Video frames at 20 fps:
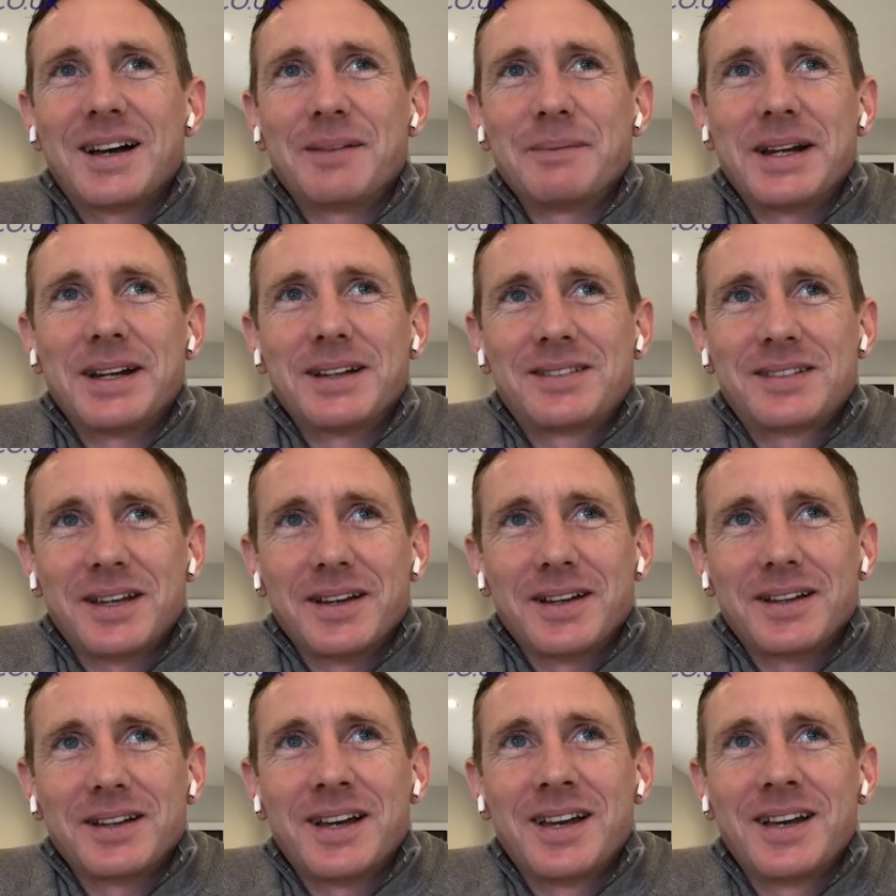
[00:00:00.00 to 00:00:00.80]
I mean,
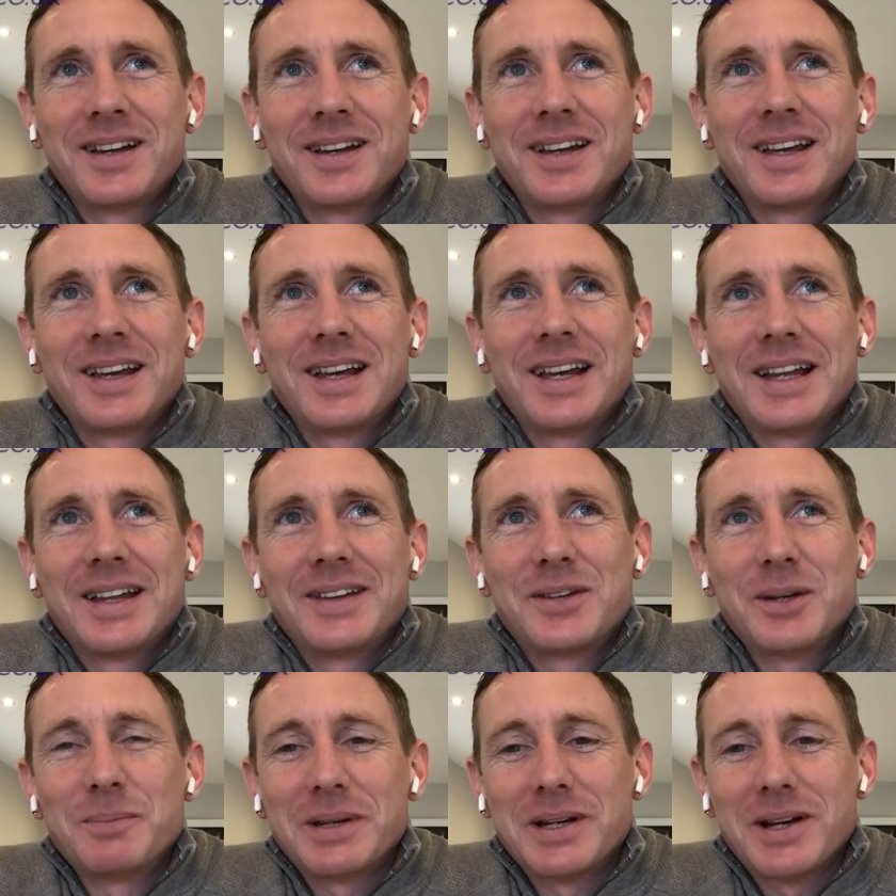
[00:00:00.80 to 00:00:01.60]
to
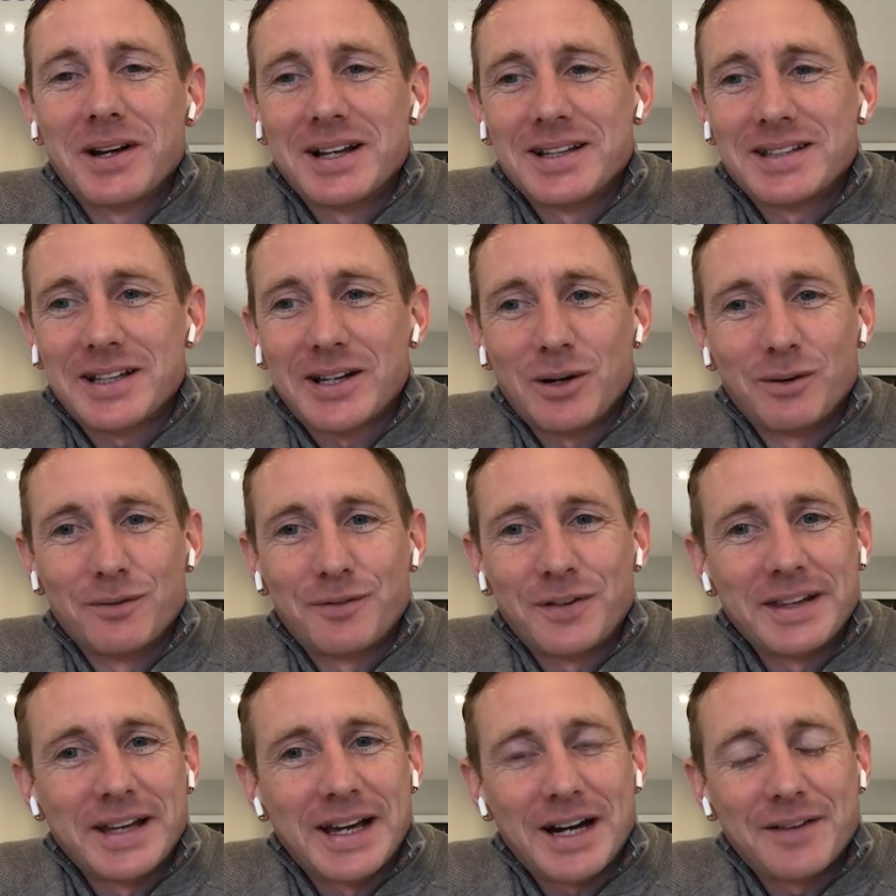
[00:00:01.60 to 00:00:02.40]
be honest, I don't
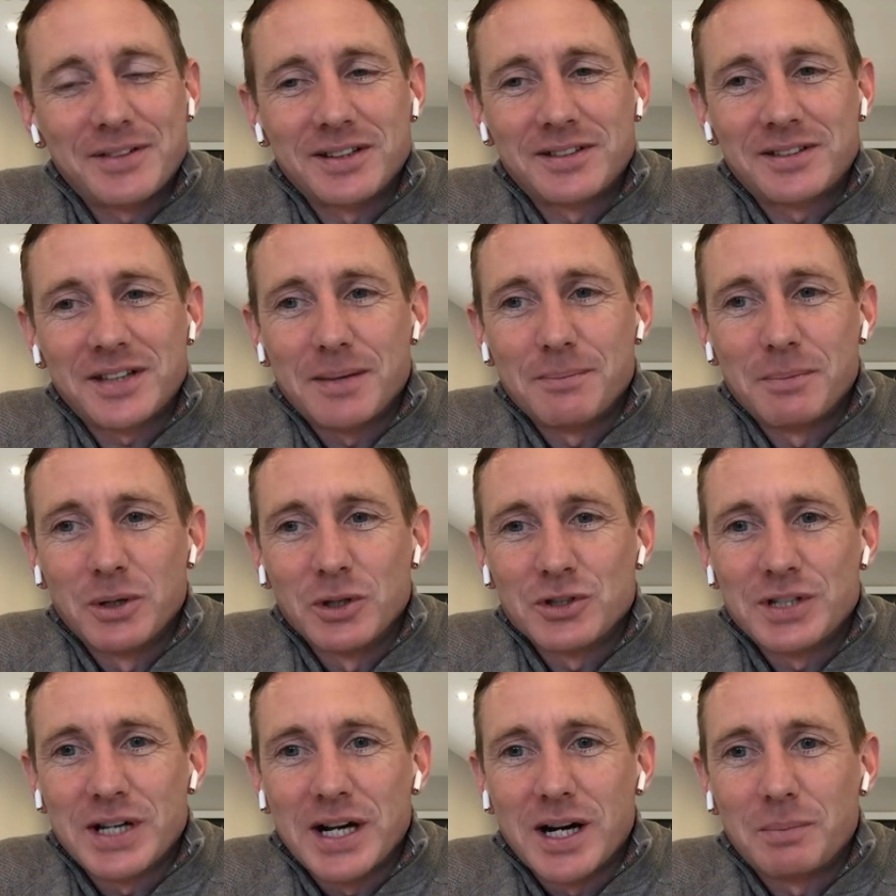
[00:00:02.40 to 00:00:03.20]
think they have to say
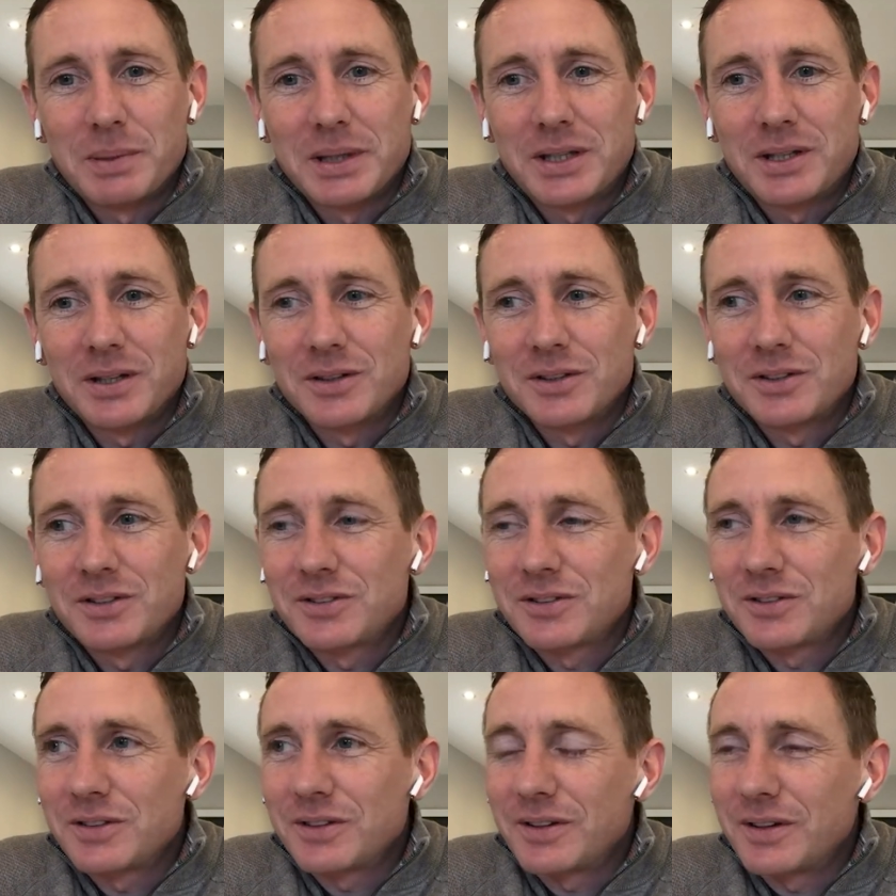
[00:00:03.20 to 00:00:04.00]
much now
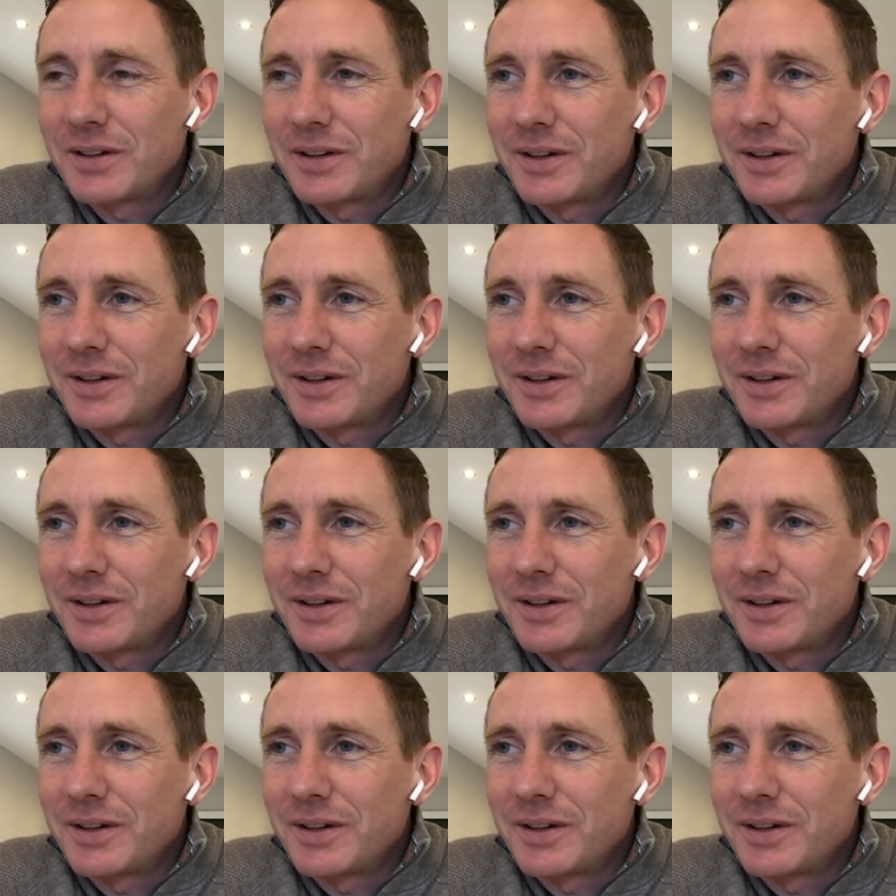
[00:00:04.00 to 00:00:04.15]
because